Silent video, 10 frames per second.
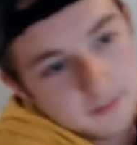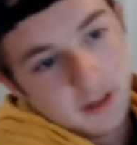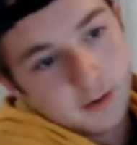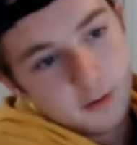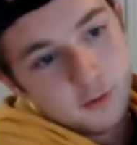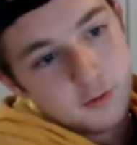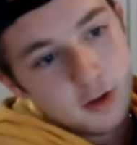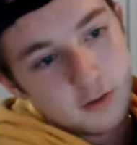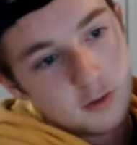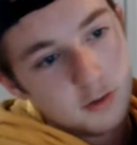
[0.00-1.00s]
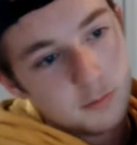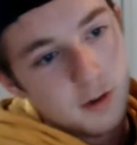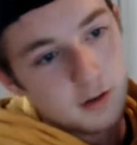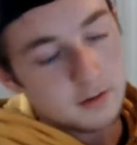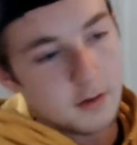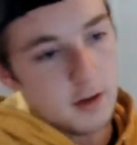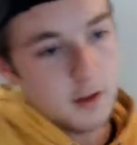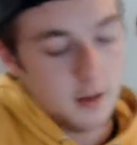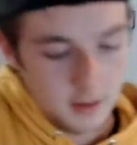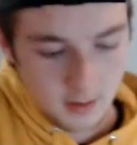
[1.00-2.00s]
don't know if you guys know this box or not.
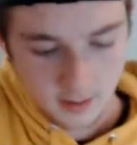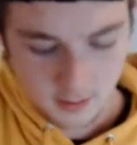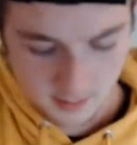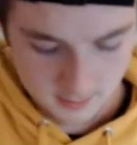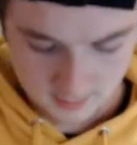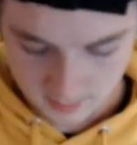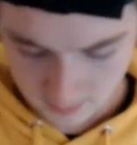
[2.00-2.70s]
I've